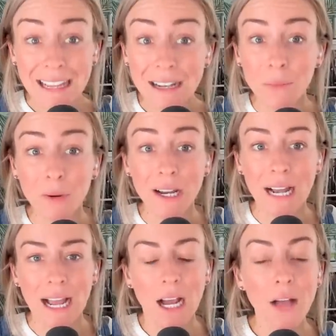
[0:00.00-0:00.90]
it, but
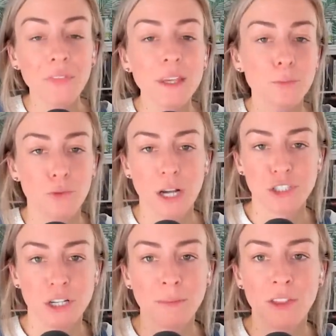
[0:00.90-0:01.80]
I got the
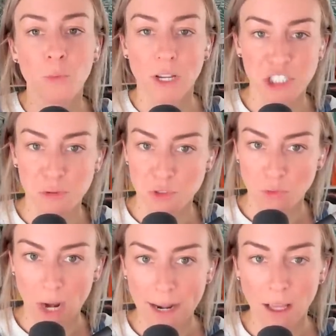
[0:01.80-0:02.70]
impression by the way she was
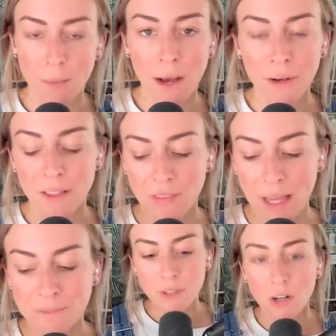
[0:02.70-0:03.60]
writing about it
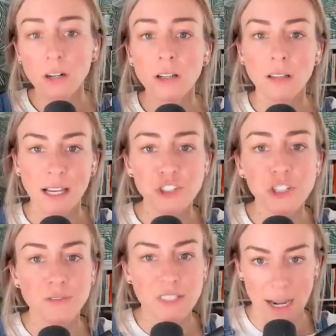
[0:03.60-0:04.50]
that her
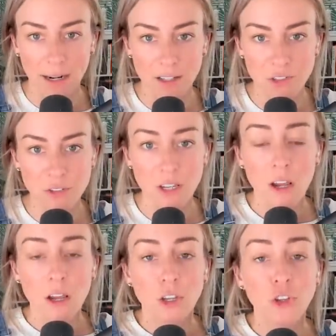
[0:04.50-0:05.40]
collection of side hustles
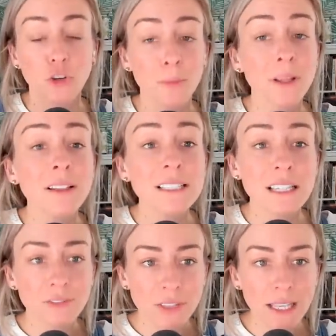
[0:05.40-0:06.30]

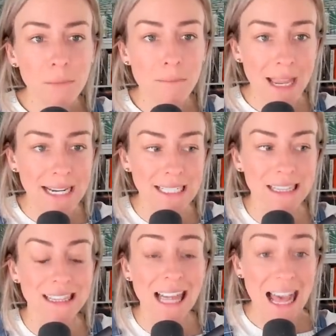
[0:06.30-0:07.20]
cumulatively made
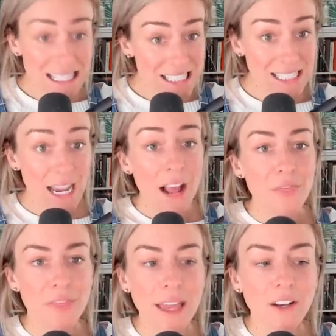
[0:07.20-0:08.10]
less
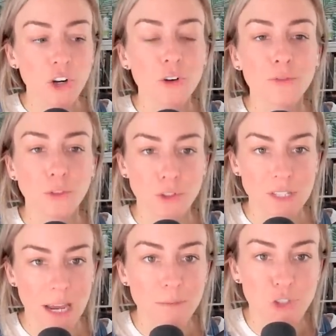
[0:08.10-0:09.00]
than her
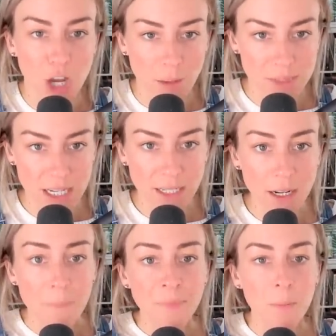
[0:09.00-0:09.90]
full-time job did
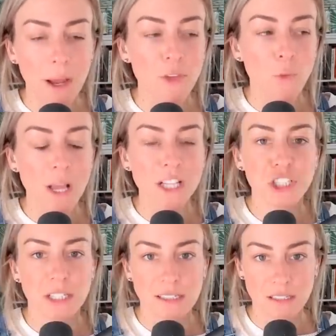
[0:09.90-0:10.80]
by the way
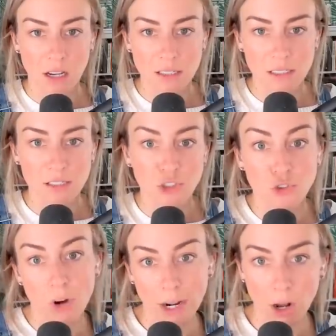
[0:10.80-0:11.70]
she discussed the
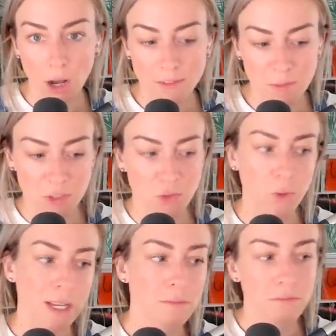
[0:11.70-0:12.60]
trade-offs
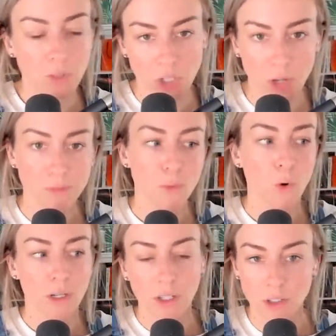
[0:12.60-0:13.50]
between, you know,
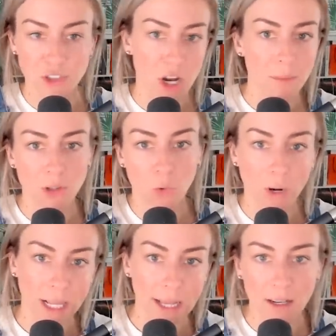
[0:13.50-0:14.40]
working her job and
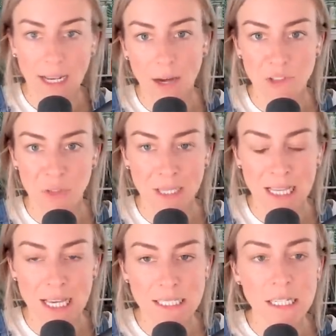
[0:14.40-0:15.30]
quitting it and now doing
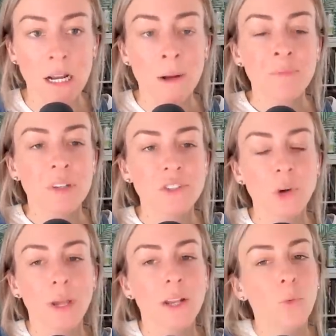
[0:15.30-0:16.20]
this. So
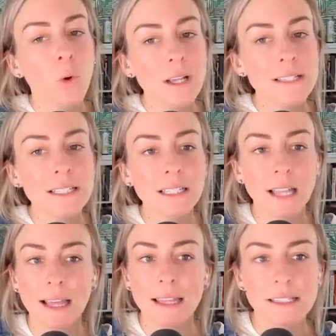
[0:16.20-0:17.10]
it wasn't
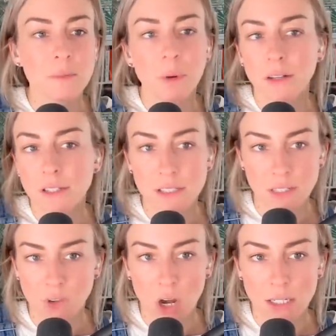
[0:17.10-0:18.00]
like this abundance
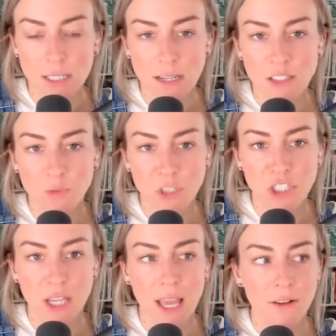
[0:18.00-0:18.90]
of context
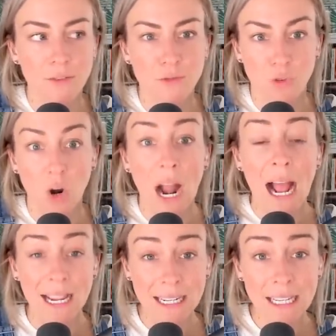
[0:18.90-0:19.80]
switching and
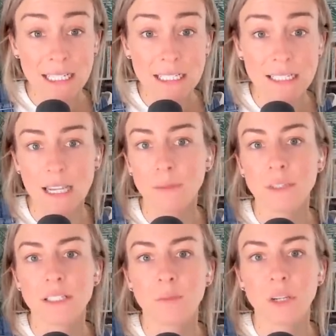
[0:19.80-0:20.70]
variety
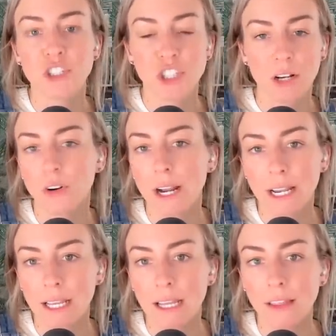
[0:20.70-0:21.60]
seemed to be
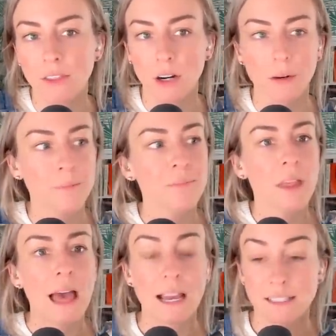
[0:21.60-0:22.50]
generating either
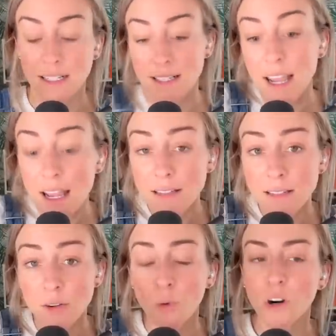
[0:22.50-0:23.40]
excess
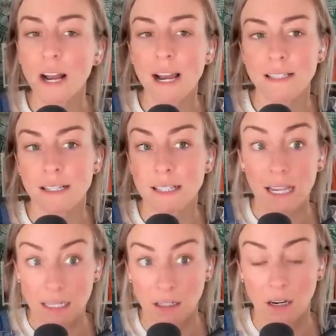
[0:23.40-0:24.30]
ease or excess
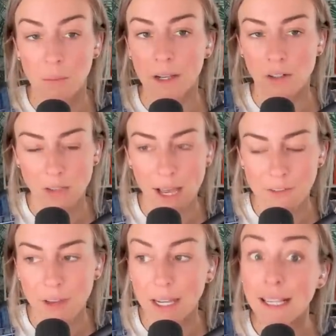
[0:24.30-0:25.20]
income in her
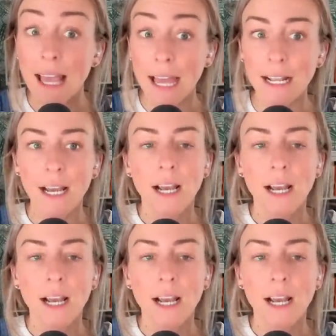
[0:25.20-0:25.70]
life. And again,